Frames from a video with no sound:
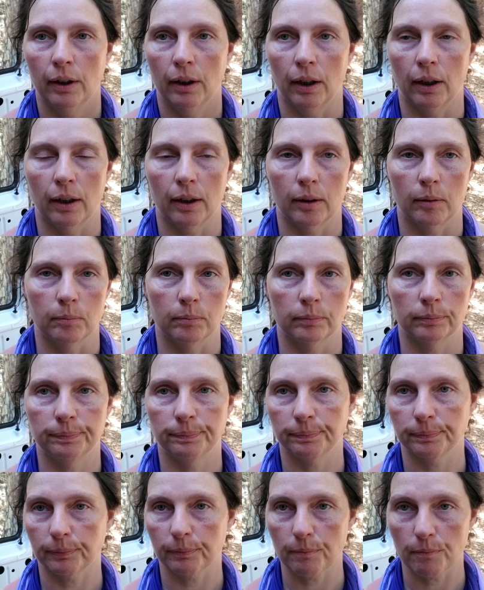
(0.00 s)

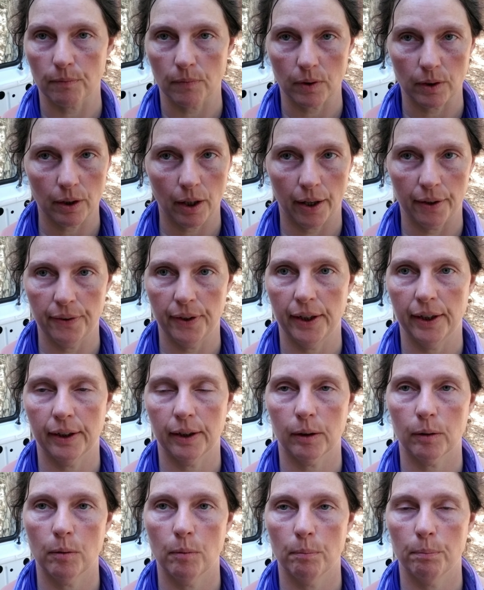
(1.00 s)
I
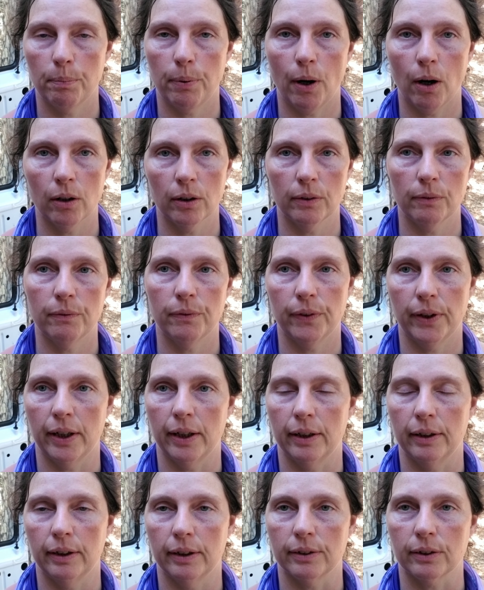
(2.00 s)
think part of
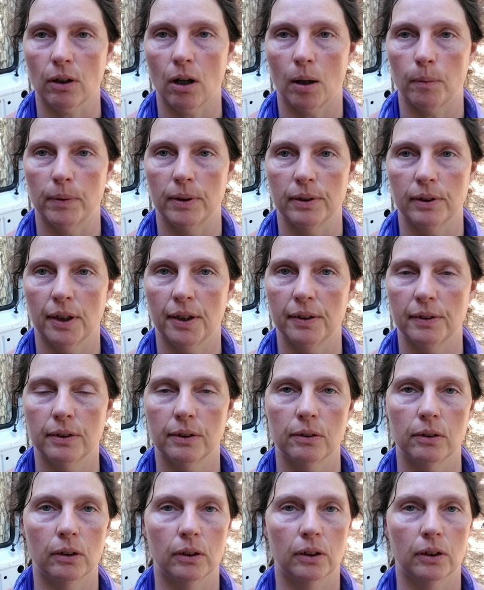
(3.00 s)
it is common sense.